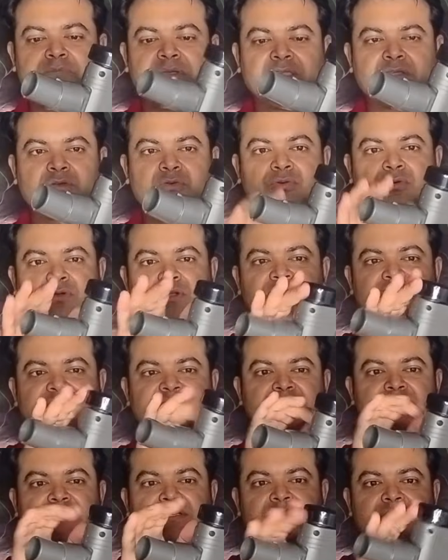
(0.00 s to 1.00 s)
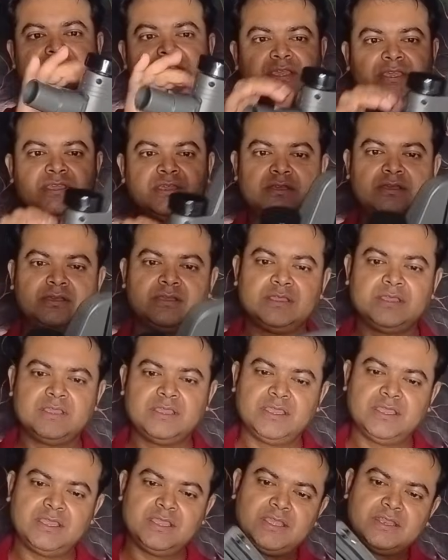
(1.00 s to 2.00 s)
big wheels are there,
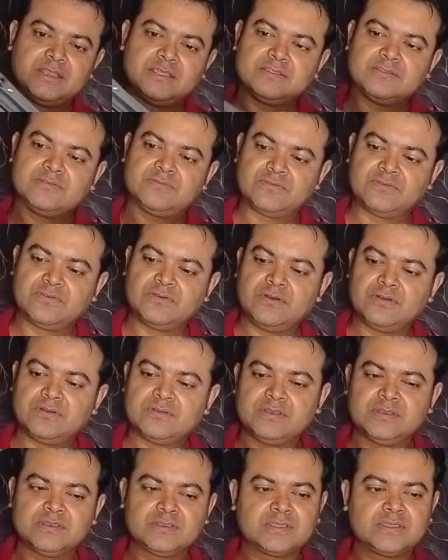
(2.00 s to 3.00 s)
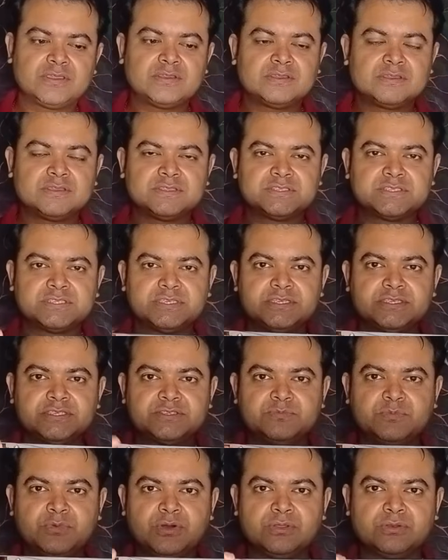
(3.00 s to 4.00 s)
and at the front you can see
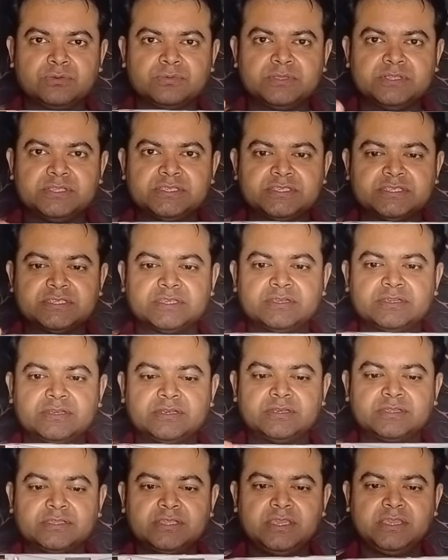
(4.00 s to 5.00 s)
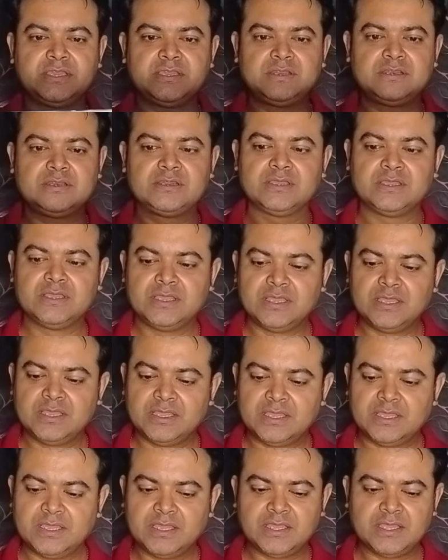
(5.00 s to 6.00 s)
small wheels are there.
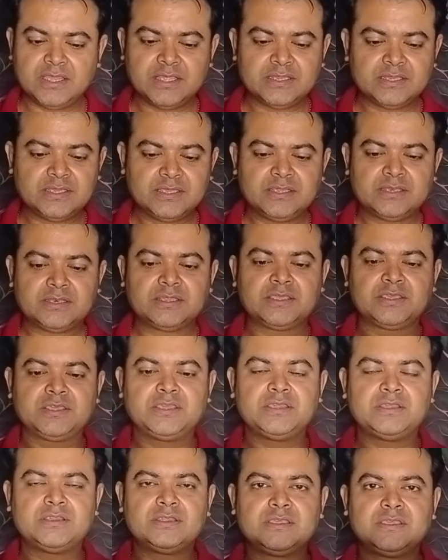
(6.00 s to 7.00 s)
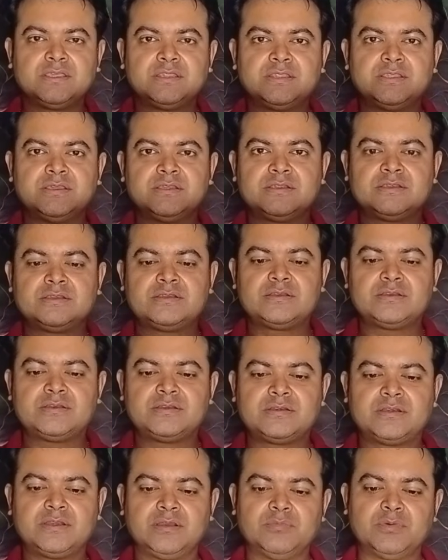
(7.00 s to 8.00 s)
And then here you get the
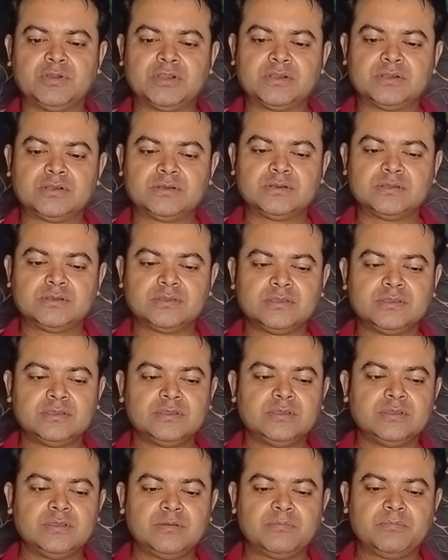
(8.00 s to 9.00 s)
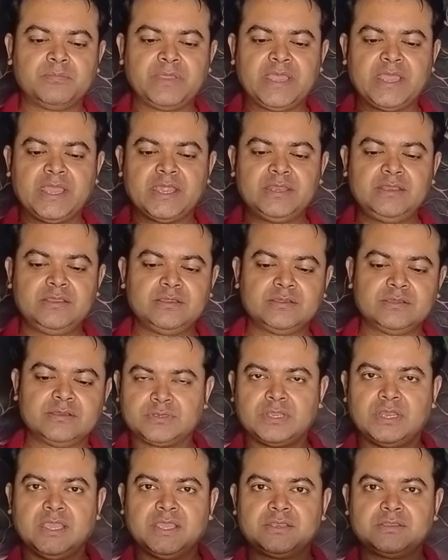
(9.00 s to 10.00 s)
rubber pad to
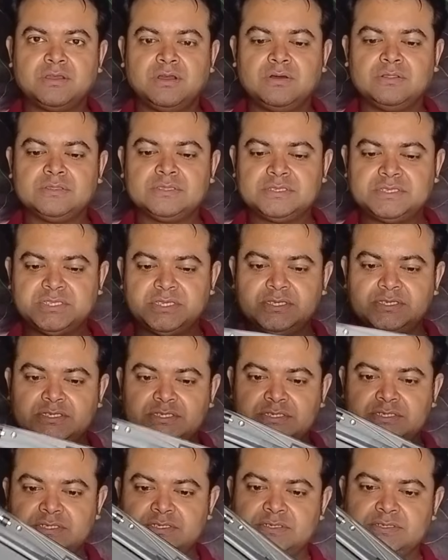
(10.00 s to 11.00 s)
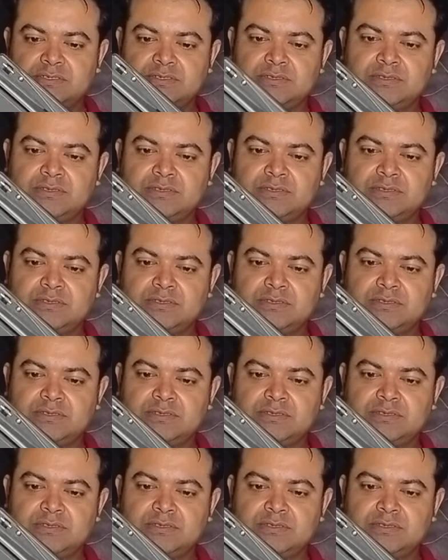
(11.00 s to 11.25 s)
collect all the dust.